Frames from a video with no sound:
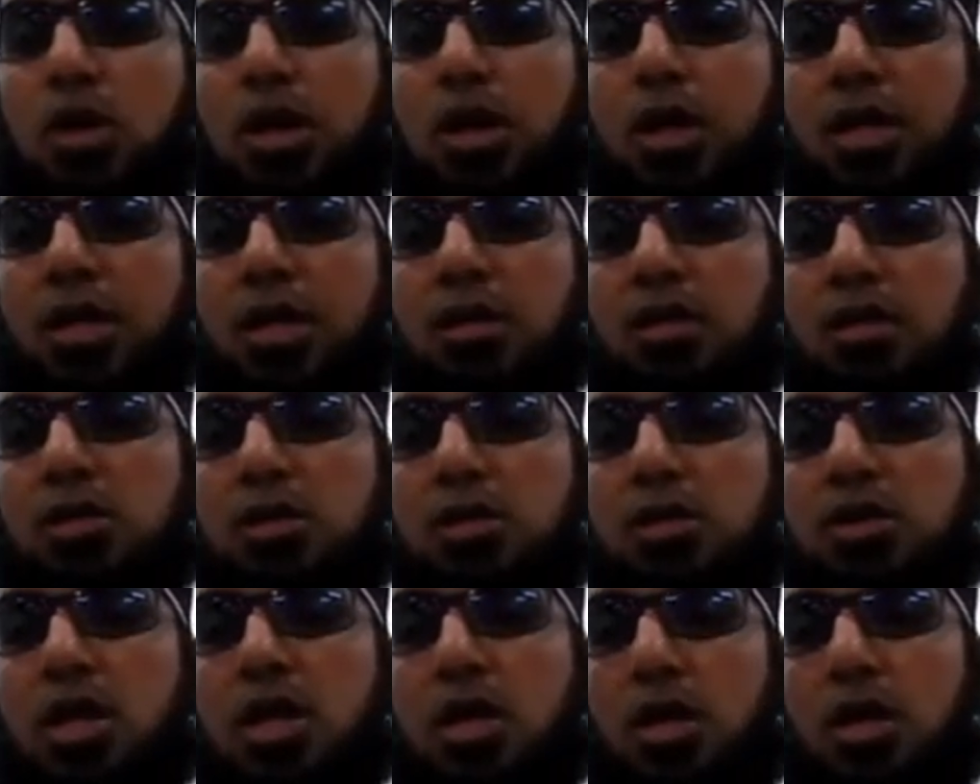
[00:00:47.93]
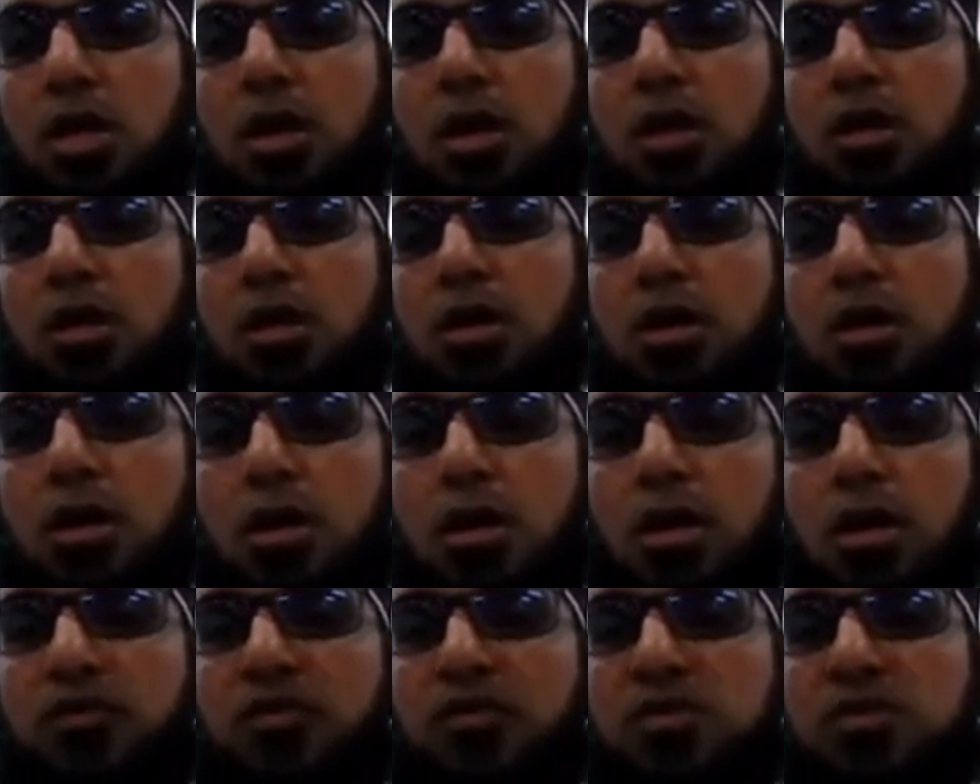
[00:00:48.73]
And inshallah, uh,
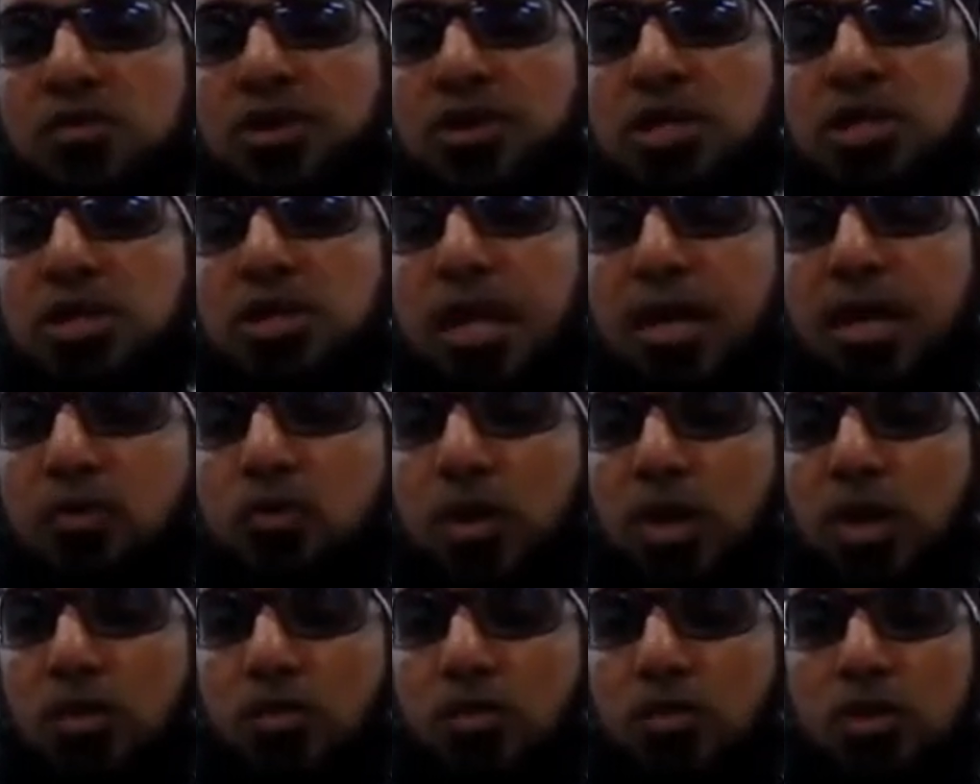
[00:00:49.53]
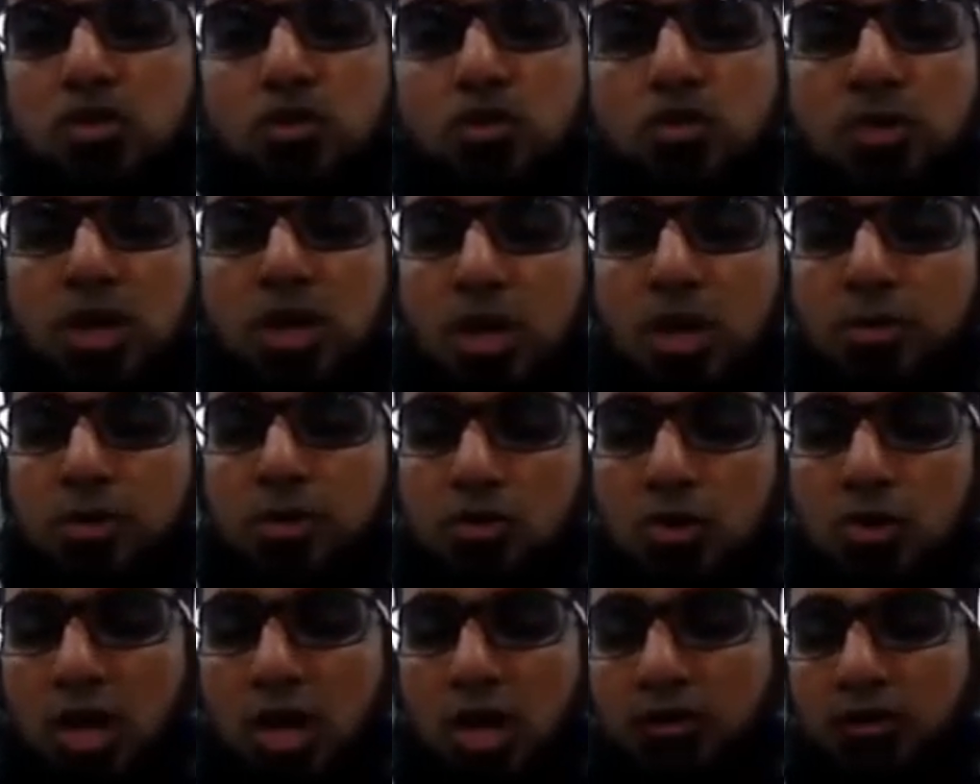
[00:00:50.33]
if we split it that way, we should be able
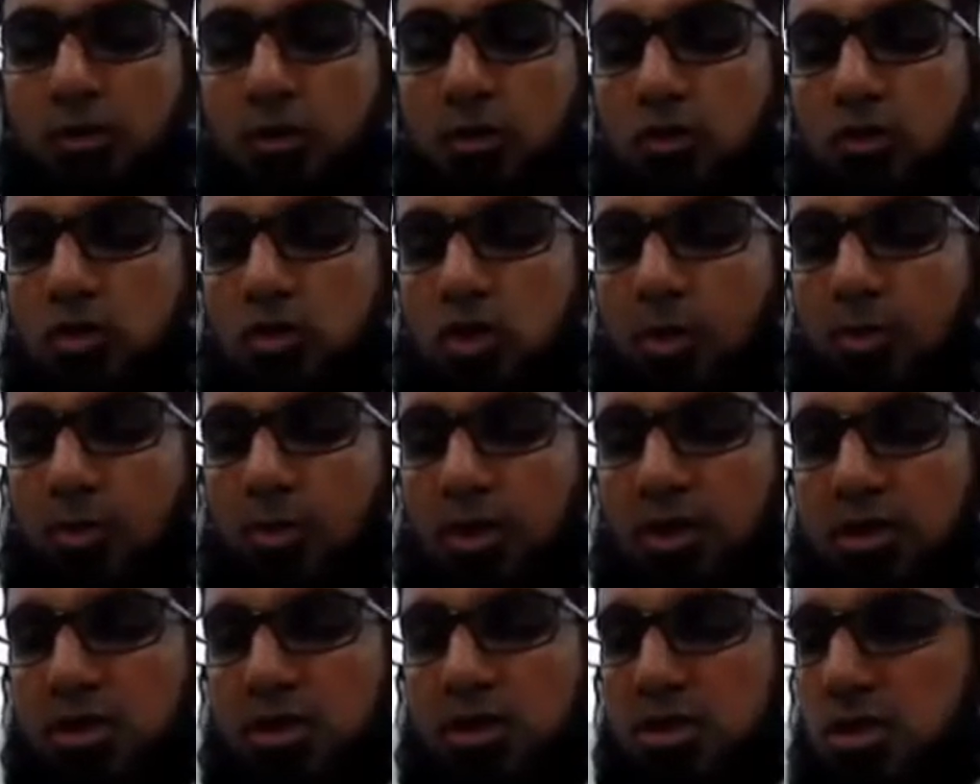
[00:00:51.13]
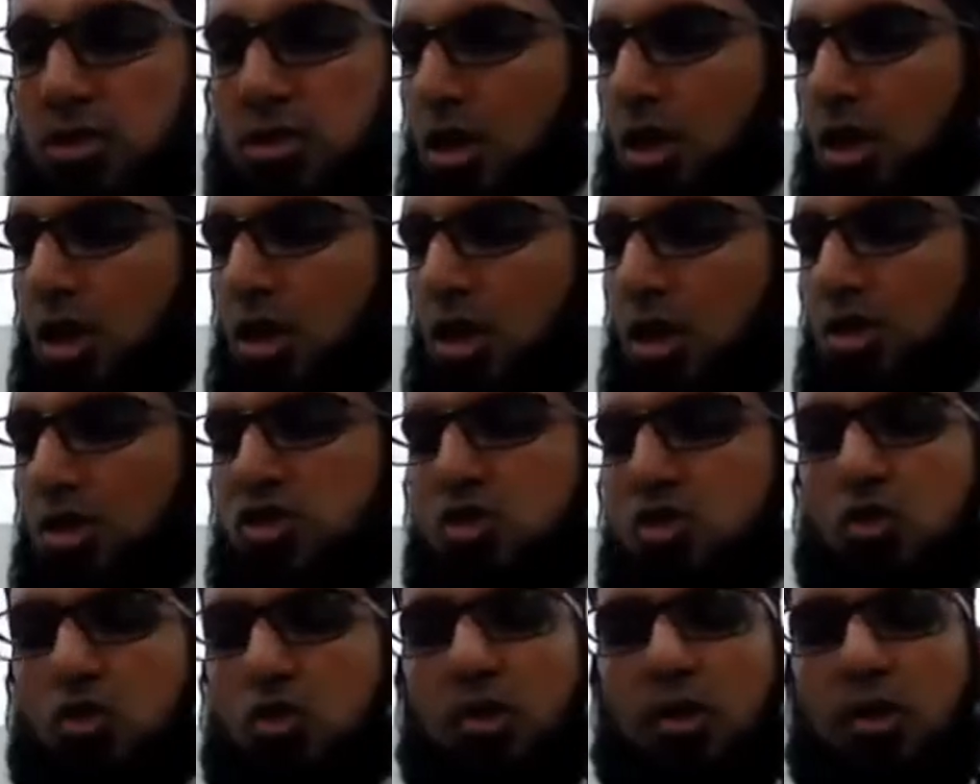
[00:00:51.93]
to cover both topics.
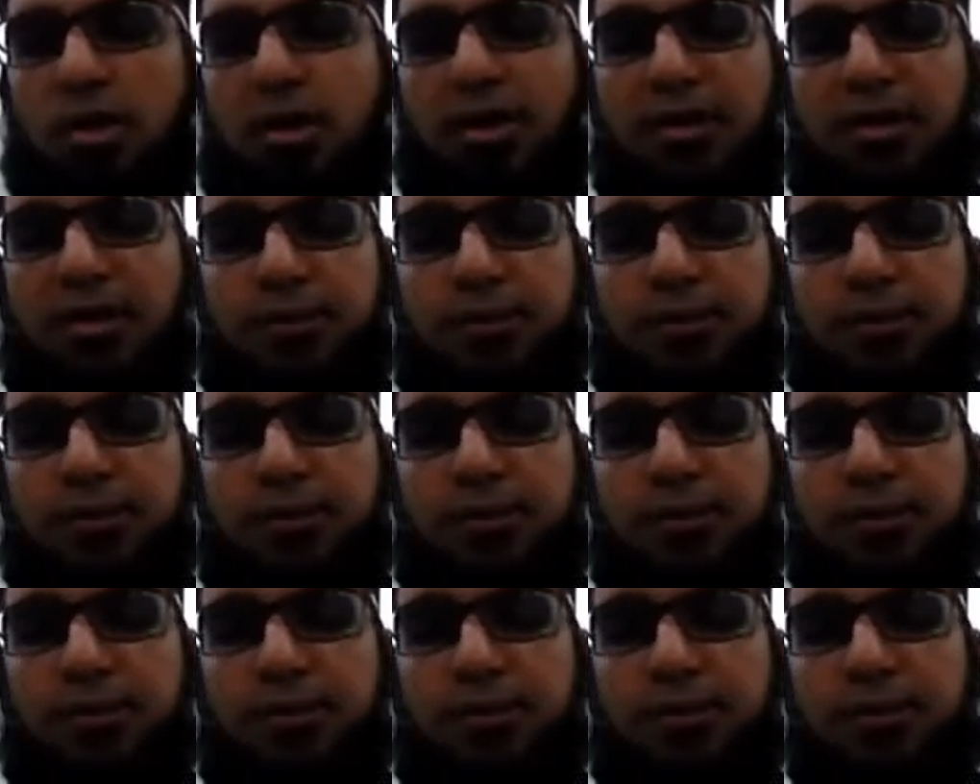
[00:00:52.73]
So